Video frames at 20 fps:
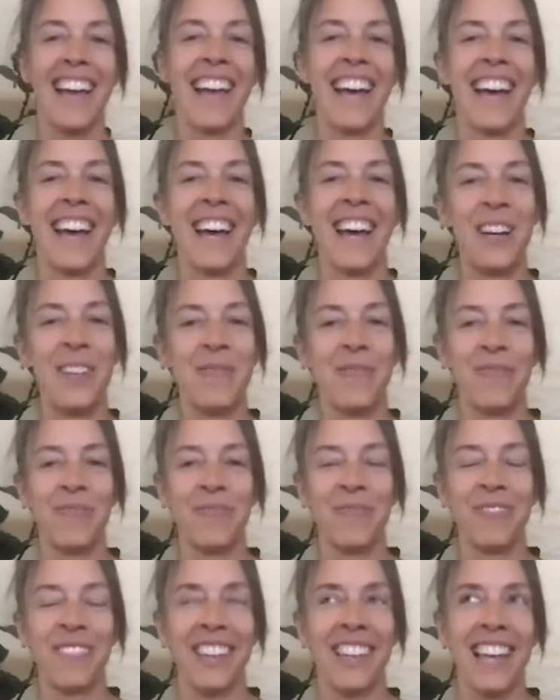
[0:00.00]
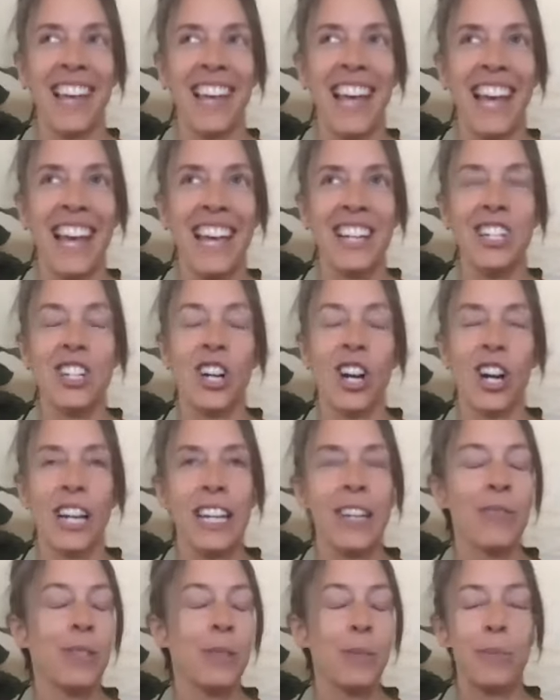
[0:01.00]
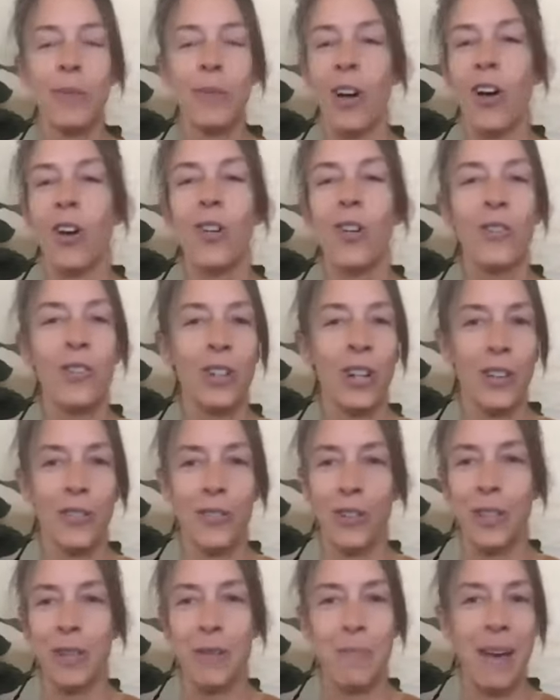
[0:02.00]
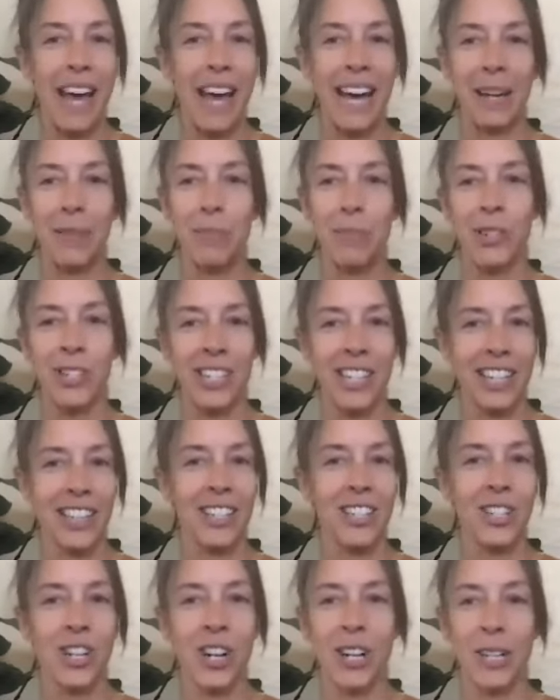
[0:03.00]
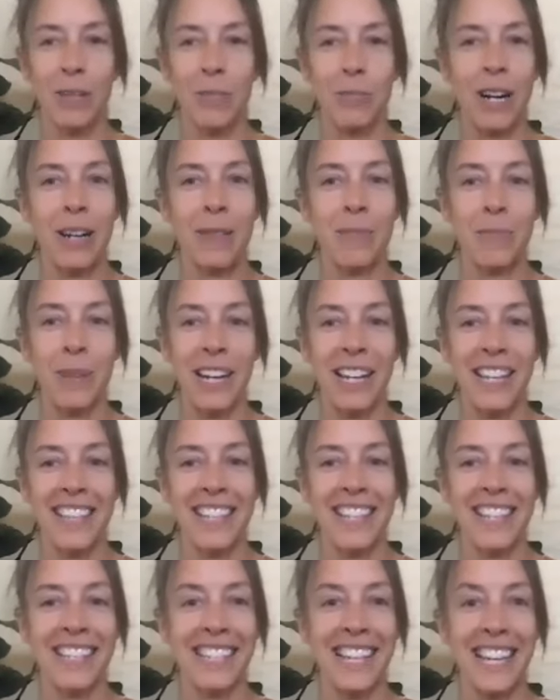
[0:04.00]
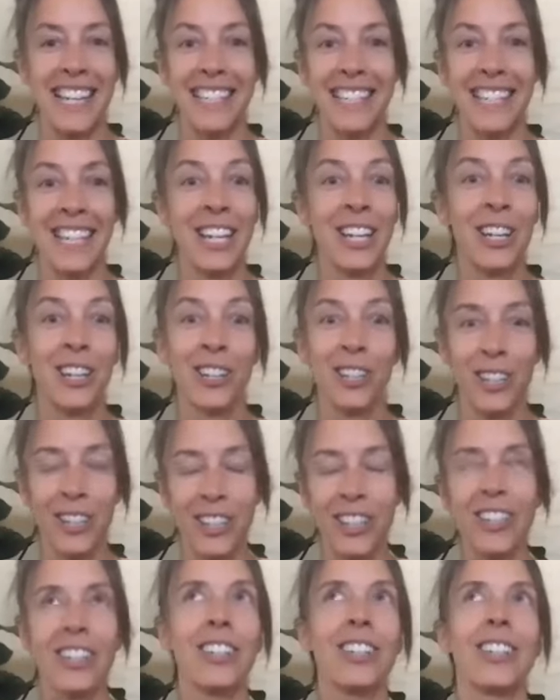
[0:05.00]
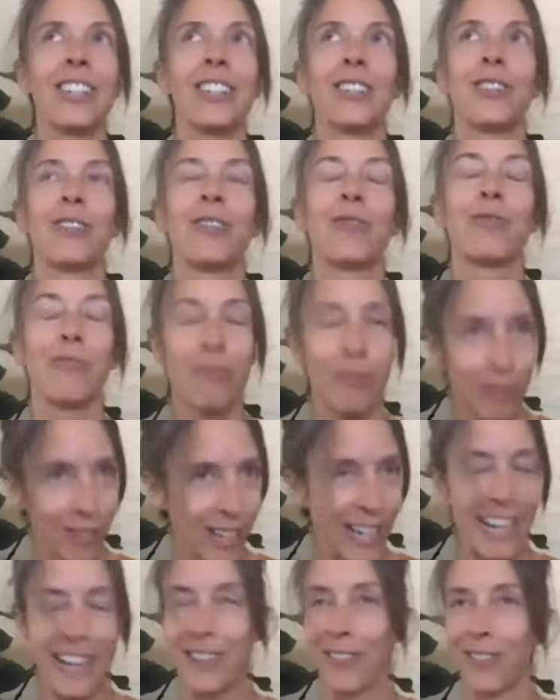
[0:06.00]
Um, and he was over and over in the back pushing the Charlie Brown button that says, "Good grief,